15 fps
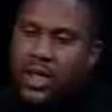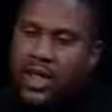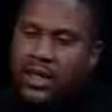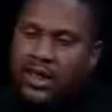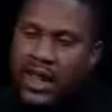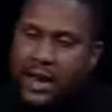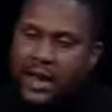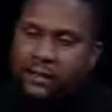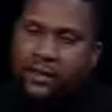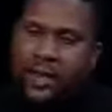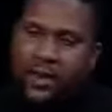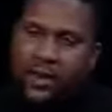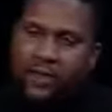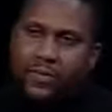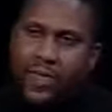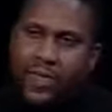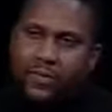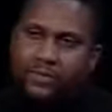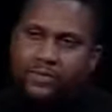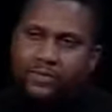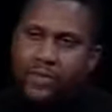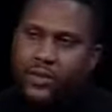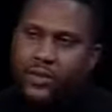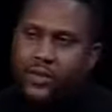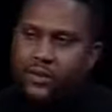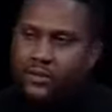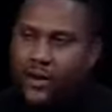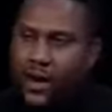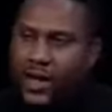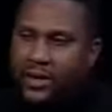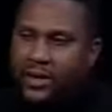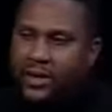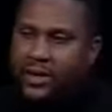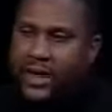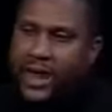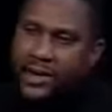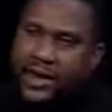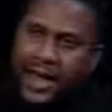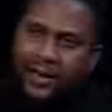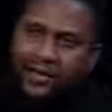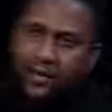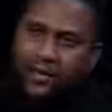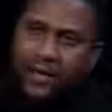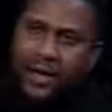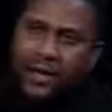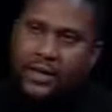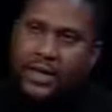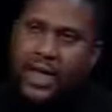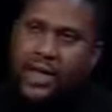And I look back on that fondly and not so fondly.